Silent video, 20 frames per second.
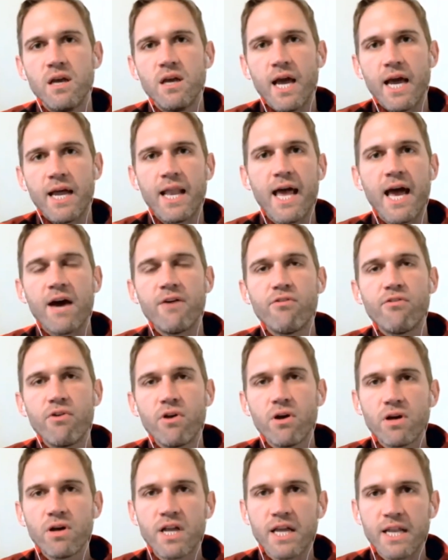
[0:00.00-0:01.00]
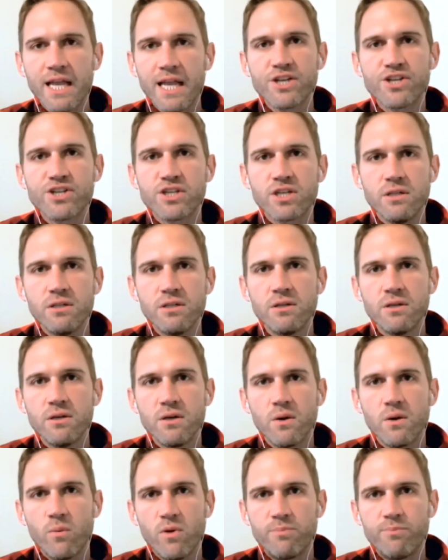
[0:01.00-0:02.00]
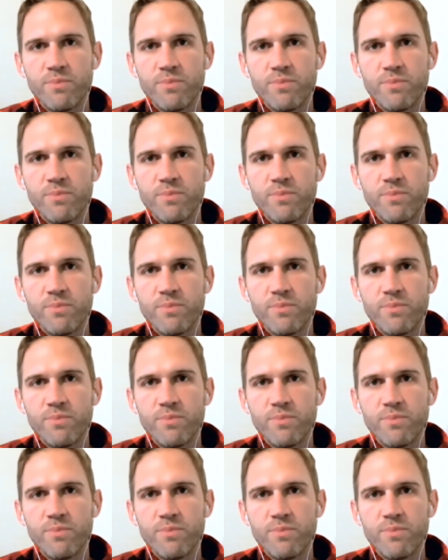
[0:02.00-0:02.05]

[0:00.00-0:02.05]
and have real connection with